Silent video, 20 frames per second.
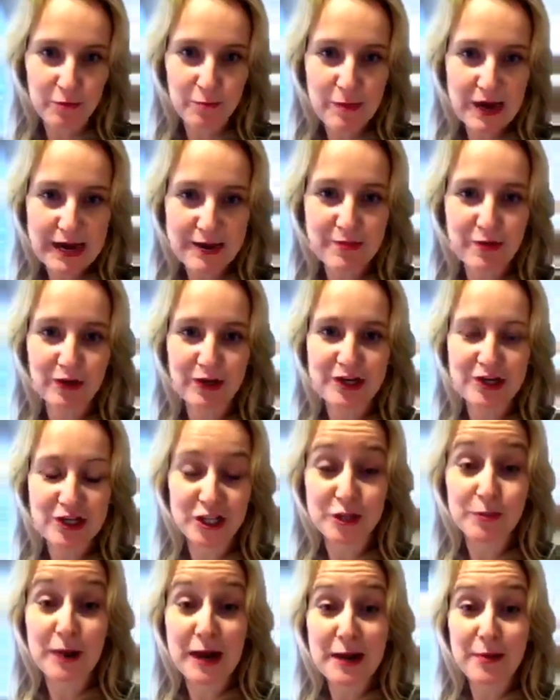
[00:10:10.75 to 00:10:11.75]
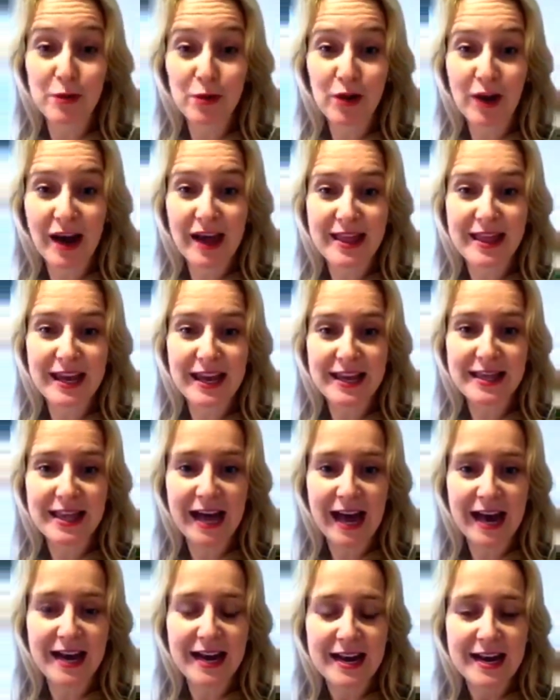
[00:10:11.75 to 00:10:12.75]
People are just people, and I think
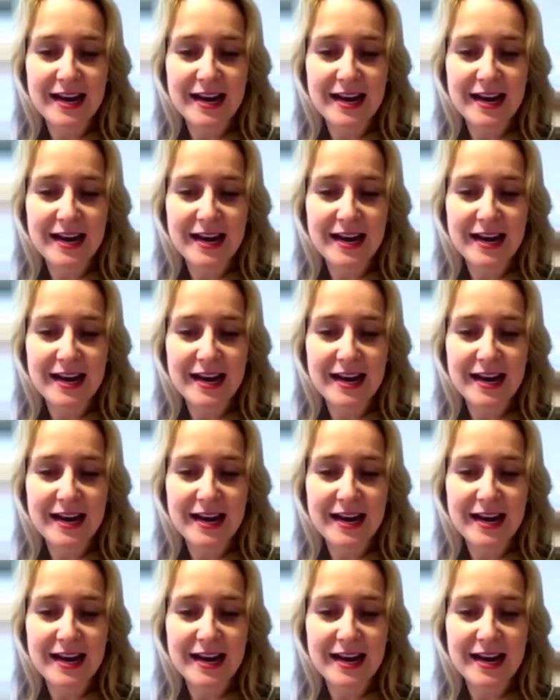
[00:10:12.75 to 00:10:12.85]
that